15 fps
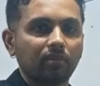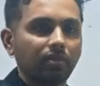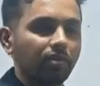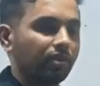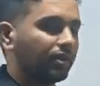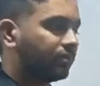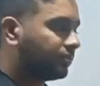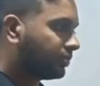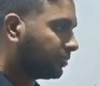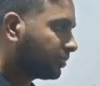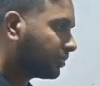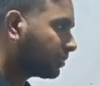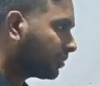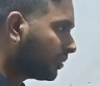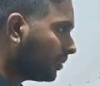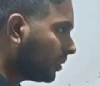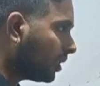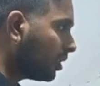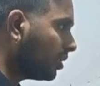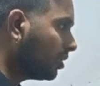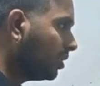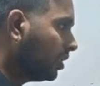Okay.
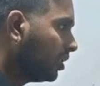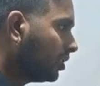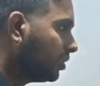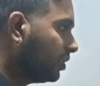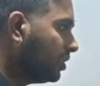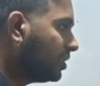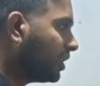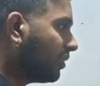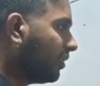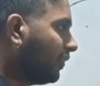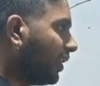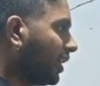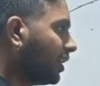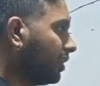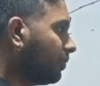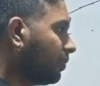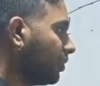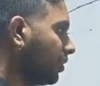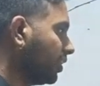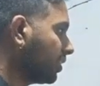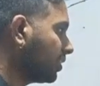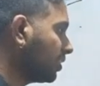So, this is our final
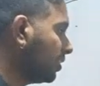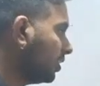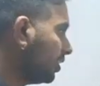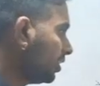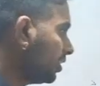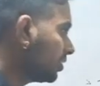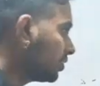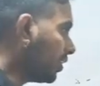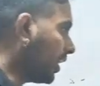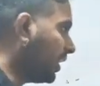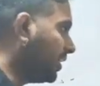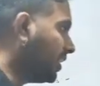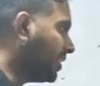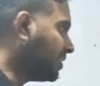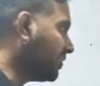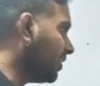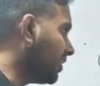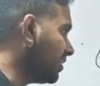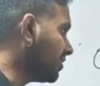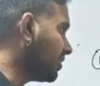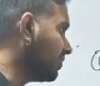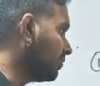product. So, idea is
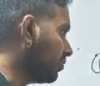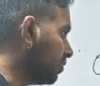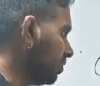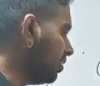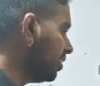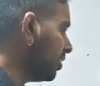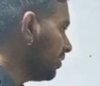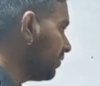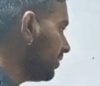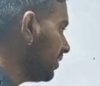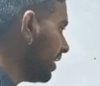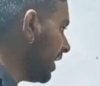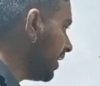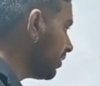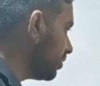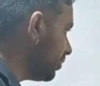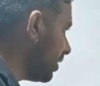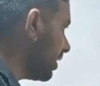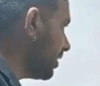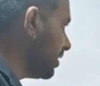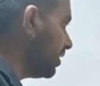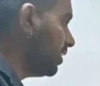very simple. We have to
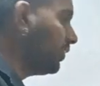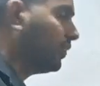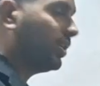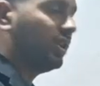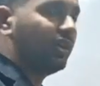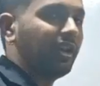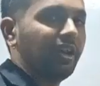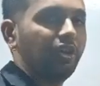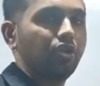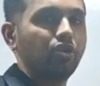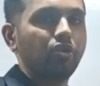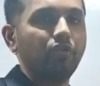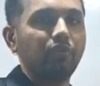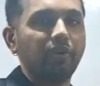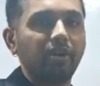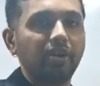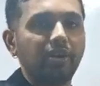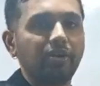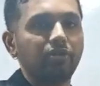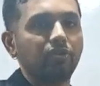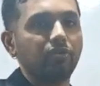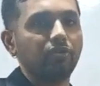identify electrophile
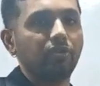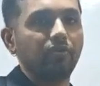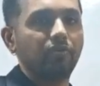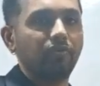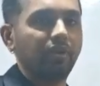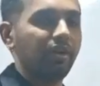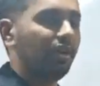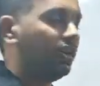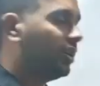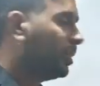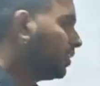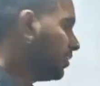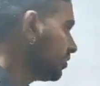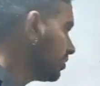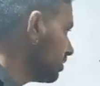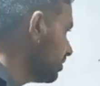and nucleophile. So,